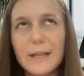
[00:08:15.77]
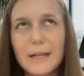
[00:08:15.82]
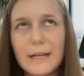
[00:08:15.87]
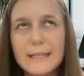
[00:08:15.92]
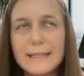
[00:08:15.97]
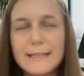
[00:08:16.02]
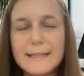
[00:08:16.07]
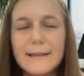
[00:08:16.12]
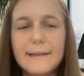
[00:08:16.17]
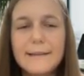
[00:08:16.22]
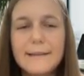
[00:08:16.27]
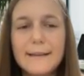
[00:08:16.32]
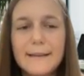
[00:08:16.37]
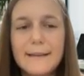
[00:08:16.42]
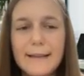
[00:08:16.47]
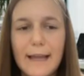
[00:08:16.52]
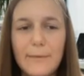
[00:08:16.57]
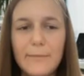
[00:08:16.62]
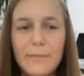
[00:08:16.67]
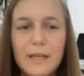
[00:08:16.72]
let's say
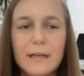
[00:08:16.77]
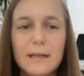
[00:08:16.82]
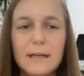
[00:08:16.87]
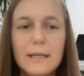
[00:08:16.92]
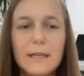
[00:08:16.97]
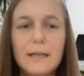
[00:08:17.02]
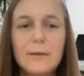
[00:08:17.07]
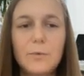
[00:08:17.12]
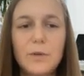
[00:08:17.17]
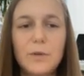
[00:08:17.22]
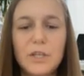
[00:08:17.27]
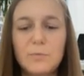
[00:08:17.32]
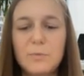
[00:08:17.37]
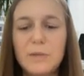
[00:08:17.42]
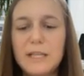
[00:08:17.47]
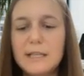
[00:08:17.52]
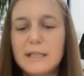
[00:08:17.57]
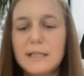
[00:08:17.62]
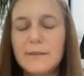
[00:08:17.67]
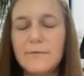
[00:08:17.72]
dynamically, which
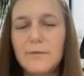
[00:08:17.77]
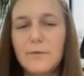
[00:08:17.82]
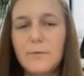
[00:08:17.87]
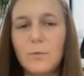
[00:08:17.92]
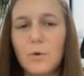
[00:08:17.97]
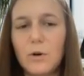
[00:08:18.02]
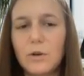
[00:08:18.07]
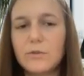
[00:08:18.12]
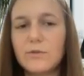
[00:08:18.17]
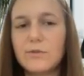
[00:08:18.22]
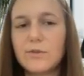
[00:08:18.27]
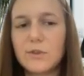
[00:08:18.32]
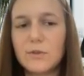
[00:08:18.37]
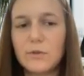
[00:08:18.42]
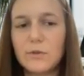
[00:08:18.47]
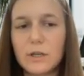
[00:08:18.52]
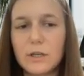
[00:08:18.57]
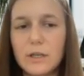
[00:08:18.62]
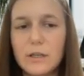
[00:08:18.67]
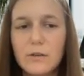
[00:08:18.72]
means if you want to
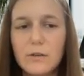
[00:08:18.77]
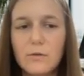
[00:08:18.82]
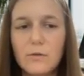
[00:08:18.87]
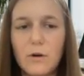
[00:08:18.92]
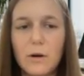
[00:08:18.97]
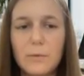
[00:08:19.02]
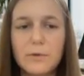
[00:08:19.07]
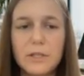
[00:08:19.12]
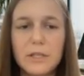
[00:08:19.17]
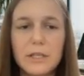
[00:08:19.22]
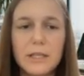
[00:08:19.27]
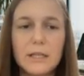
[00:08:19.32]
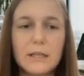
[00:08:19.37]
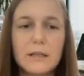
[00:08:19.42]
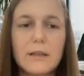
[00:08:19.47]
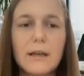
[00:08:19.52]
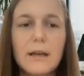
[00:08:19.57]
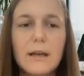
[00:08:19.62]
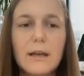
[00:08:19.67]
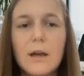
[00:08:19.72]
store a new
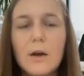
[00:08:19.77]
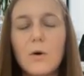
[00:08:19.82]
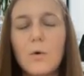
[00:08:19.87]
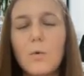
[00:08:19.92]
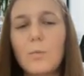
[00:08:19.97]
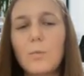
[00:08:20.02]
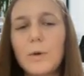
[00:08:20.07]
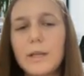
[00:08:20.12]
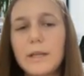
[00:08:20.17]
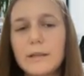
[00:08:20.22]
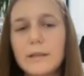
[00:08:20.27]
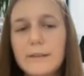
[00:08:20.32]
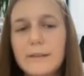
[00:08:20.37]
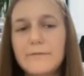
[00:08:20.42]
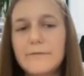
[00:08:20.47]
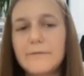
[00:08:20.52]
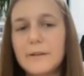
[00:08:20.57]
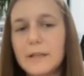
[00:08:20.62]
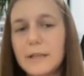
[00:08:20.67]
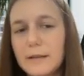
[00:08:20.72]
object with a
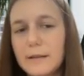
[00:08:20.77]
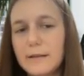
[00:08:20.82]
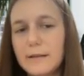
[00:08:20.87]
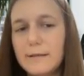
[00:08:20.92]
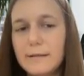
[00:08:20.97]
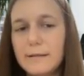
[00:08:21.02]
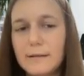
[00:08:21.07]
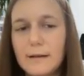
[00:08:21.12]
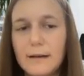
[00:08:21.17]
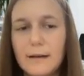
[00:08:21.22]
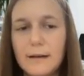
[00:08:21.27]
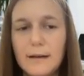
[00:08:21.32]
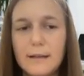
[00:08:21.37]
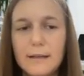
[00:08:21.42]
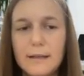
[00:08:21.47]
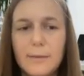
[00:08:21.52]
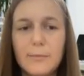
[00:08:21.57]
different uh,